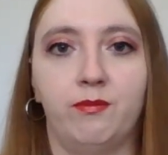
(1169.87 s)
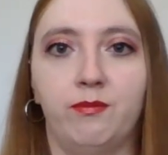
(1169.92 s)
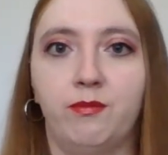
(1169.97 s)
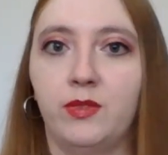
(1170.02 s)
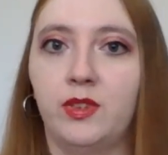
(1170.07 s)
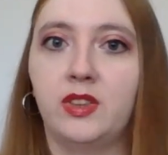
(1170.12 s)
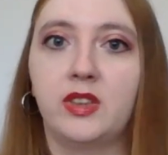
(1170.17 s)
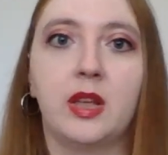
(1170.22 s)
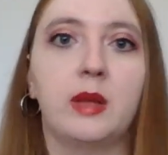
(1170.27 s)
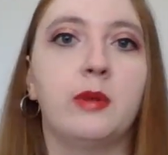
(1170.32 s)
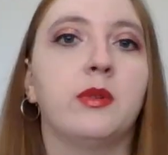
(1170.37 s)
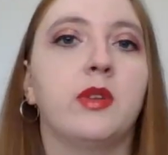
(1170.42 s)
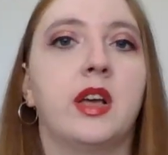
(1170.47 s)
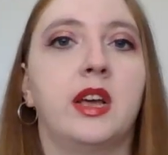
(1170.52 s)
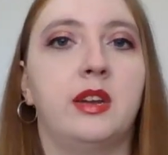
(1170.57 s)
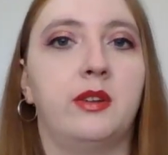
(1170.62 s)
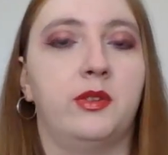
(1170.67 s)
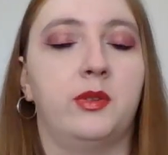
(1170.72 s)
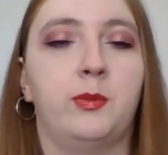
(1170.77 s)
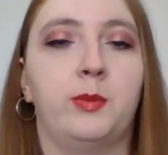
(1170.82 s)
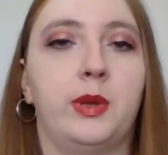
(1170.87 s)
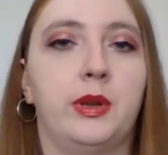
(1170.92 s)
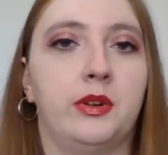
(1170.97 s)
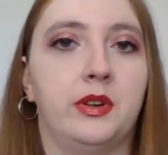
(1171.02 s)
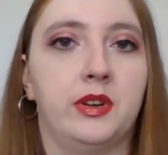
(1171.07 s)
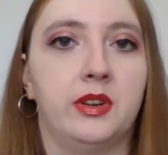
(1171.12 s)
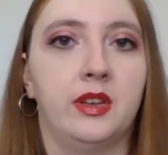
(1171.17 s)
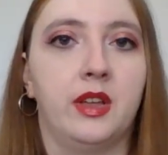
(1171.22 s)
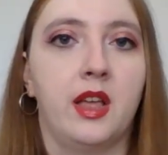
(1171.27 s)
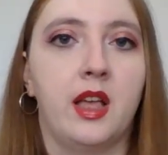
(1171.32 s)
some kind of
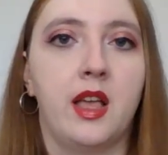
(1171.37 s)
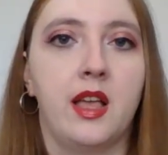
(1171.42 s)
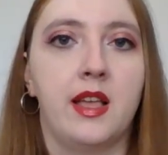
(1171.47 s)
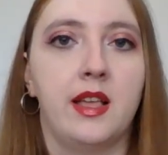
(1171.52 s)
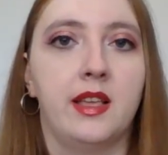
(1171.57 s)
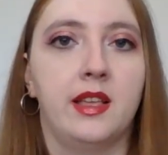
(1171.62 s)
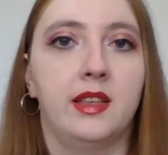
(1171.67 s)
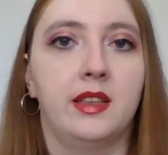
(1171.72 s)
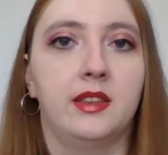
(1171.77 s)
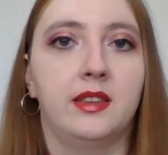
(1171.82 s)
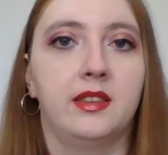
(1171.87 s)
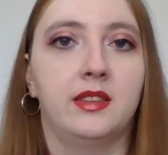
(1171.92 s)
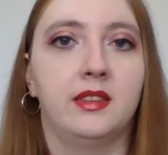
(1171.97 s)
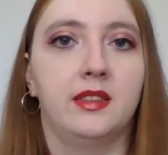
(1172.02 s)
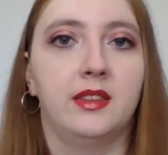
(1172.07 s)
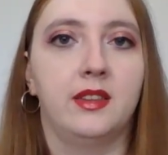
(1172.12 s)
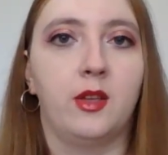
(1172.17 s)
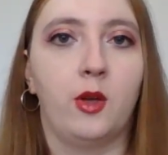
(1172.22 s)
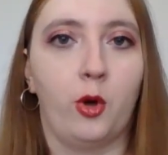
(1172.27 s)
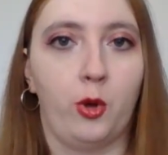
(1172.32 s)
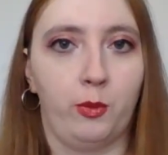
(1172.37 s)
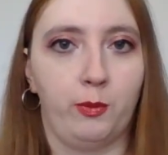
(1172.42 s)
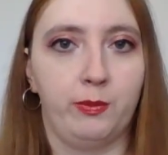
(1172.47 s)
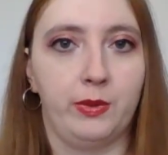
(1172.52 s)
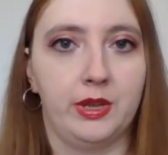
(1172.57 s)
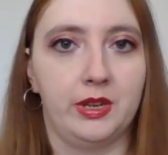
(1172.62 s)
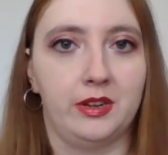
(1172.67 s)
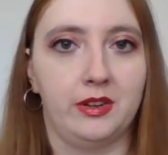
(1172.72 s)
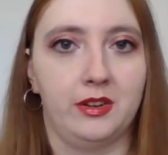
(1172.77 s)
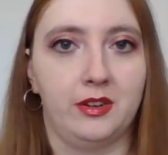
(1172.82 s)
spirit
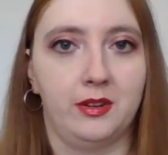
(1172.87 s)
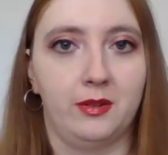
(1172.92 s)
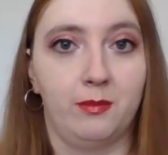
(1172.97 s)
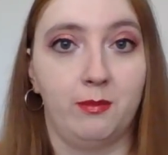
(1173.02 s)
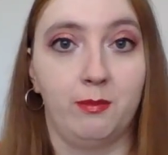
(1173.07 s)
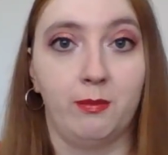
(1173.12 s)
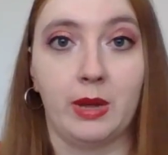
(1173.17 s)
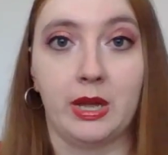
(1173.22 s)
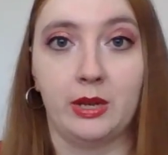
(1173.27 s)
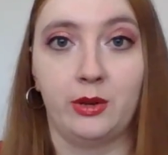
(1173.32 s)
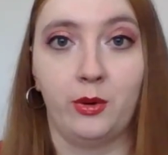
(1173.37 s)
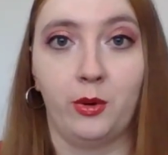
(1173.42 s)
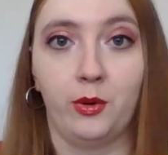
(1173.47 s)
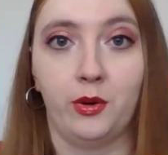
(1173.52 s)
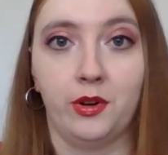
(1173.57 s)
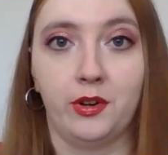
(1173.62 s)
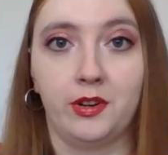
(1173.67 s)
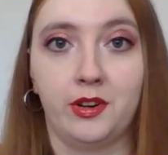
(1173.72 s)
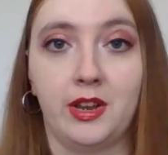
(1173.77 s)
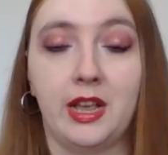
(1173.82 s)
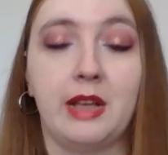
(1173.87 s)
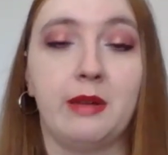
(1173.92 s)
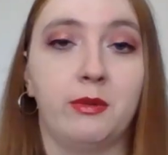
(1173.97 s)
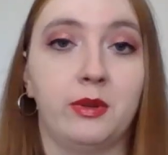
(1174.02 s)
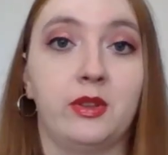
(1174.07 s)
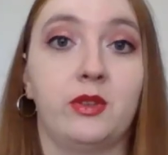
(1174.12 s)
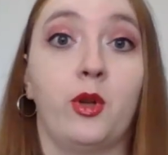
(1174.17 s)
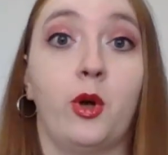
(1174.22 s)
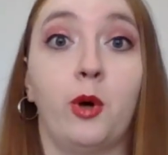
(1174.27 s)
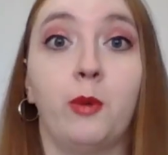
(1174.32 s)
opened my door, and
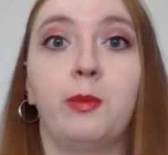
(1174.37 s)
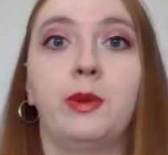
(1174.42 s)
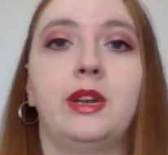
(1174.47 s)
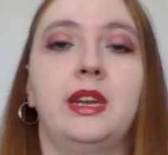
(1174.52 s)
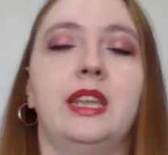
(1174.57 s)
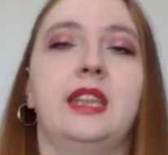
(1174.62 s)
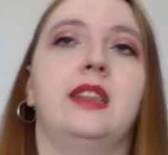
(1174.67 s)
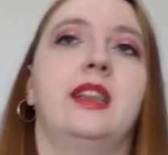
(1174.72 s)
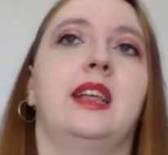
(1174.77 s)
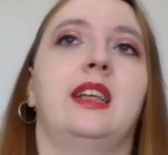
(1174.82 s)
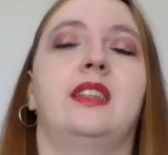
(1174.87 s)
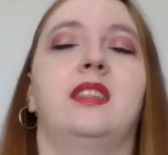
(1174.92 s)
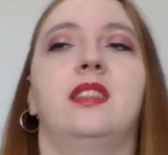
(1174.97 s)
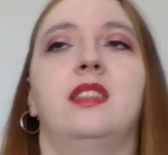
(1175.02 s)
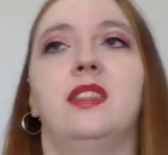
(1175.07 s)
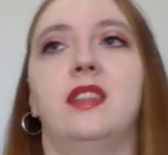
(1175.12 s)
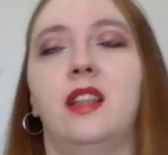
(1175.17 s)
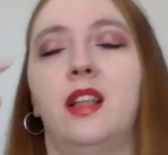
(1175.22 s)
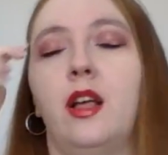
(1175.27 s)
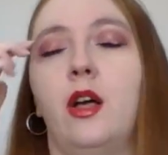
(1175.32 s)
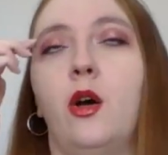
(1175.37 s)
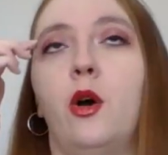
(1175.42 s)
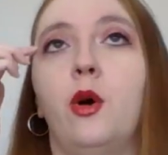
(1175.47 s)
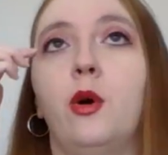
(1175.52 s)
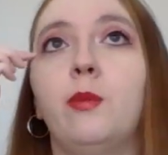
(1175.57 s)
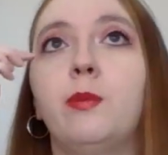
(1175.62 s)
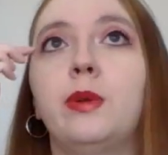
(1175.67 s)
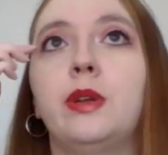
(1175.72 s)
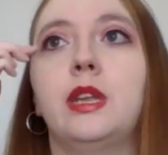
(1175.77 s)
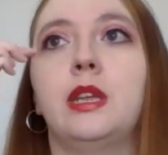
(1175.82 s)
was opening
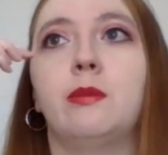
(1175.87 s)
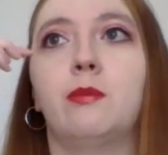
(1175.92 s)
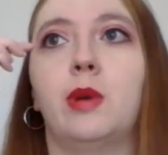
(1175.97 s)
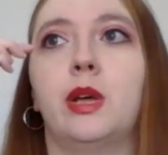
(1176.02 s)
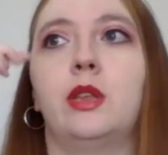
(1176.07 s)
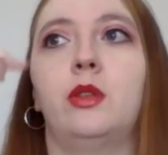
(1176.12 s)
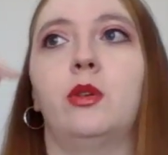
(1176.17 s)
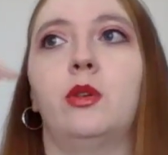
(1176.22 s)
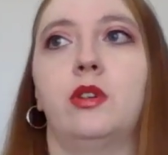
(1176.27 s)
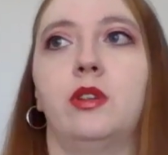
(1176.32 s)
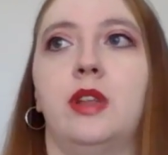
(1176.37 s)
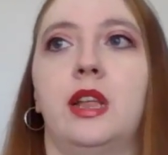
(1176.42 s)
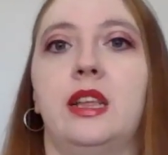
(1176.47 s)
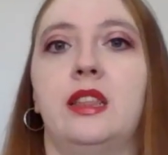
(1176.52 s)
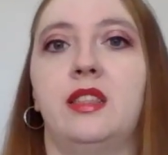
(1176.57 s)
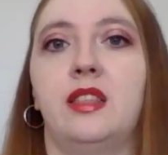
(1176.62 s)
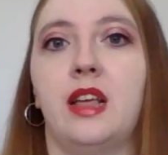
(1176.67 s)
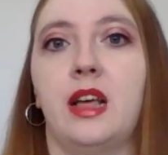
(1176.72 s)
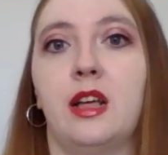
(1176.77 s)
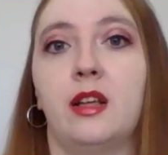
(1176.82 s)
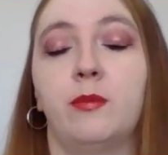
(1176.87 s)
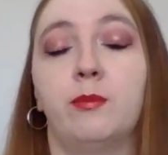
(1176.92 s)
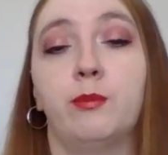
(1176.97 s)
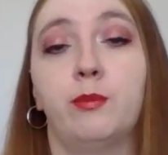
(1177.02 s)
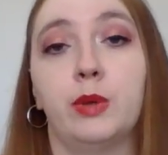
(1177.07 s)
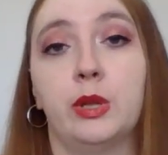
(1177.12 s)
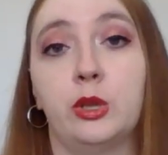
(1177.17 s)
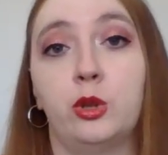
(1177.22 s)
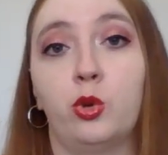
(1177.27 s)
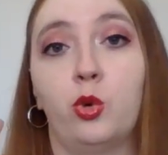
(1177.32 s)
my door like that,
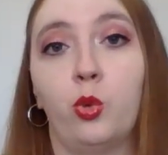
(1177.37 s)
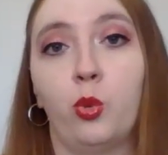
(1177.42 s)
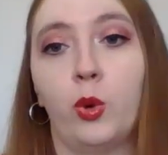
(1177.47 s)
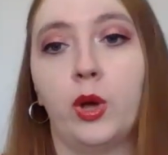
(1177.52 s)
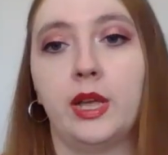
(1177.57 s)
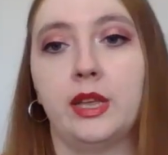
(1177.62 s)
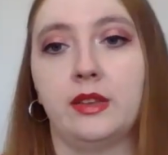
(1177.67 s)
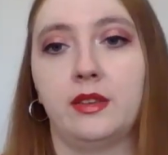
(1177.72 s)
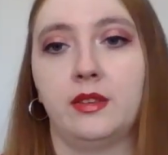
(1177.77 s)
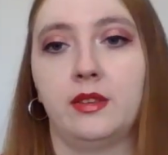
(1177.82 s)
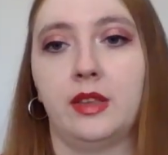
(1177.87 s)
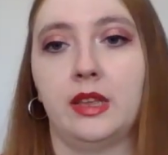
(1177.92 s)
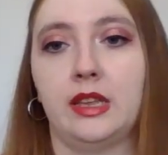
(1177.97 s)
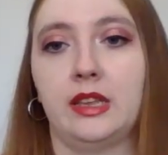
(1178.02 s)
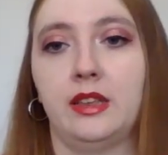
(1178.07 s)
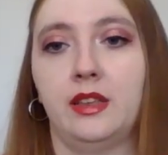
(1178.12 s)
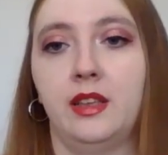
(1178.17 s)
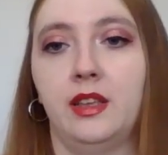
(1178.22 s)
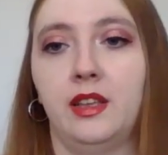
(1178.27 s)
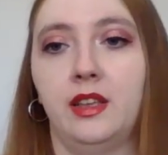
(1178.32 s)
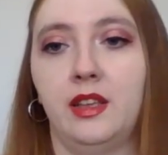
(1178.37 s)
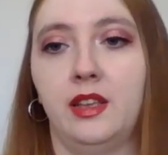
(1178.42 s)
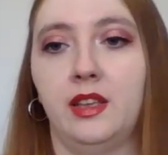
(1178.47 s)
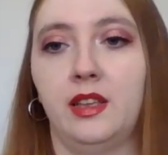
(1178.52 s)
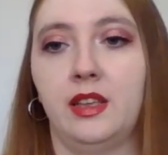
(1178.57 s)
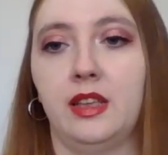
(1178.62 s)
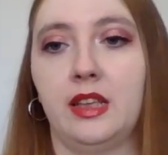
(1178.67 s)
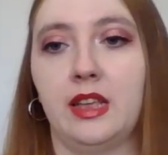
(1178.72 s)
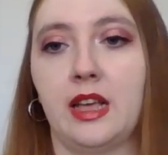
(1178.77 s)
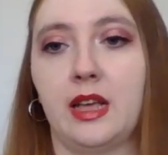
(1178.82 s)
but twice. Like,
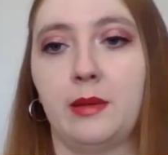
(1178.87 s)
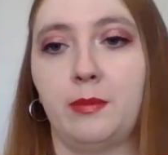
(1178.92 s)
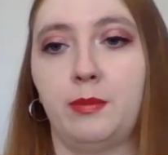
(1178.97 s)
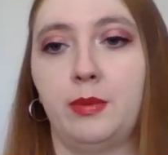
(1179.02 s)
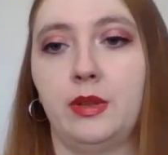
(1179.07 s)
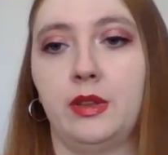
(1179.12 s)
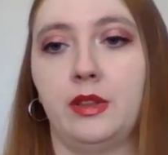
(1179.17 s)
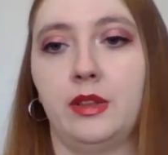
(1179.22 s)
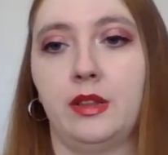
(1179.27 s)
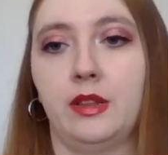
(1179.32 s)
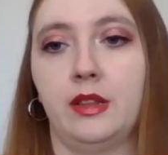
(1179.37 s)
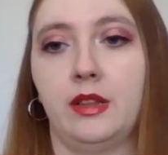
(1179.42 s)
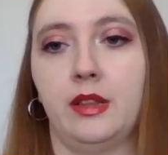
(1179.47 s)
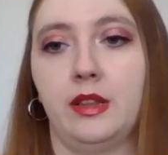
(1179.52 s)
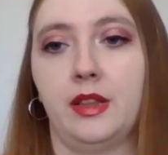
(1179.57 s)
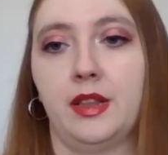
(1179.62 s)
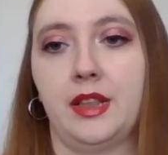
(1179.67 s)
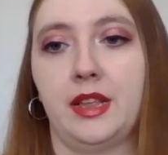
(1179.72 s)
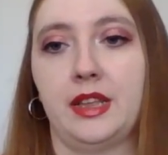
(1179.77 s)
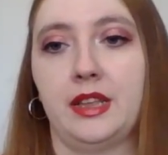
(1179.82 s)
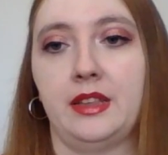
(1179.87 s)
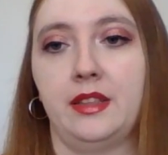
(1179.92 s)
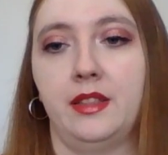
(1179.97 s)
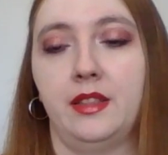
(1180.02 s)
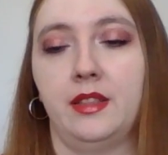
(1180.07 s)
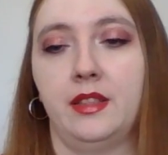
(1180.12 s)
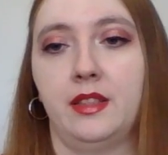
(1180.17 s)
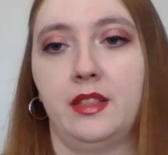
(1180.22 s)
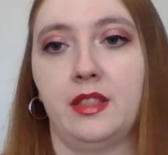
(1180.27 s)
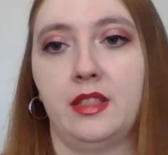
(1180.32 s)
it happened like
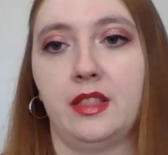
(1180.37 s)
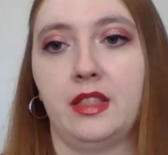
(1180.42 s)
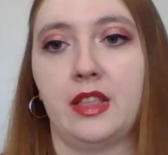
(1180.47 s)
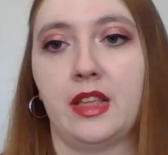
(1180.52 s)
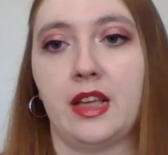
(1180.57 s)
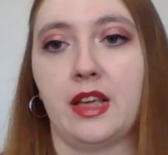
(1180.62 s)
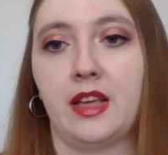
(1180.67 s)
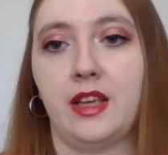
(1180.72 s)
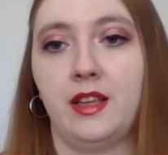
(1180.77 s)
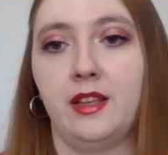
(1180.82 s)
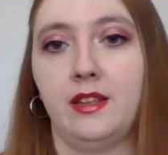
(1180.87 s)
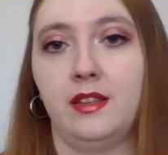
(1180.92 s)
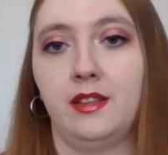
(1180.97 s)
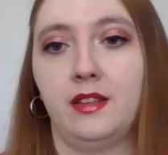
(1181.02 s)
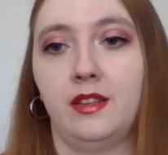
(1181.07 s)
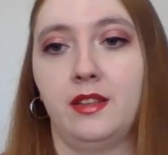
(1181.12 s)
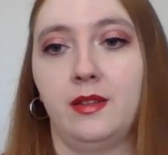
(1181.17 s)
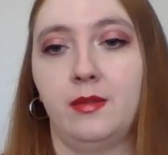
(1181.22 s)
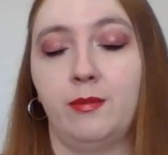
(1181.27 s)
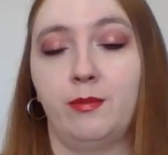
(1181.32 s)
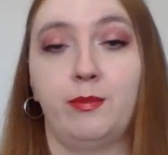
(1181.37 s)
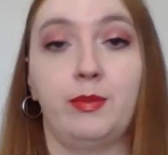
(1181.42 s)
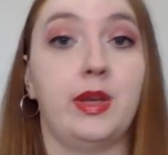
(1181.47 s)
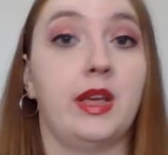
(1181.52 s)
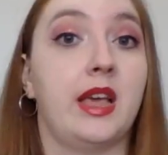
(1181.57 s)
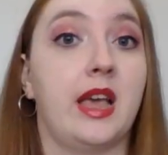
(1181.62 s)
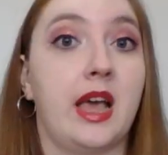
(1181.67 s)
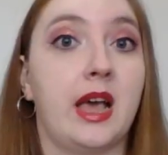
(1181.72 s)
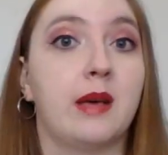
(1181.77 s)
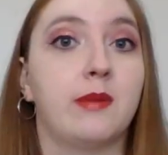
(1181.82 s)
that, but
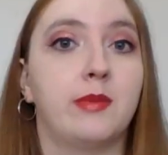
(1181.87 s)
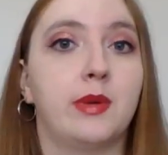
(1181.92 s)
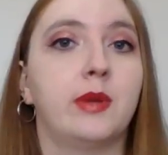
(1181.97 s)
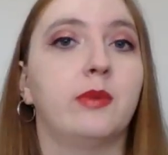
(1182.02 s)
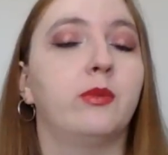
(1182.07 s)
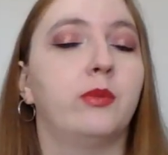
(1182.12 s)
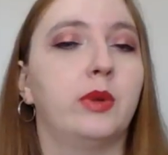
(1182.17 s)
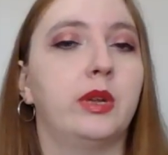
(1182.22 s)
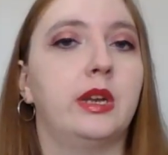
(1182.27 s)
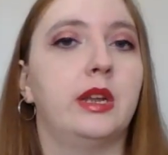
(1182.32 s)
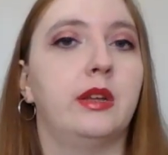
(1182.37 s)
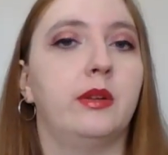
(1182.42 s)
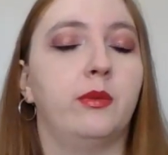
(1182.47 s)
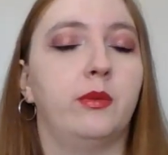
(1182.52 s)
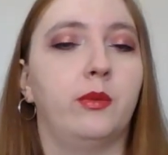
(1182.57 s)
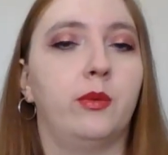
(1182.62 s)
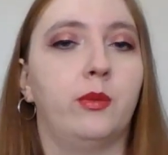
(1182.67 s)
it happened when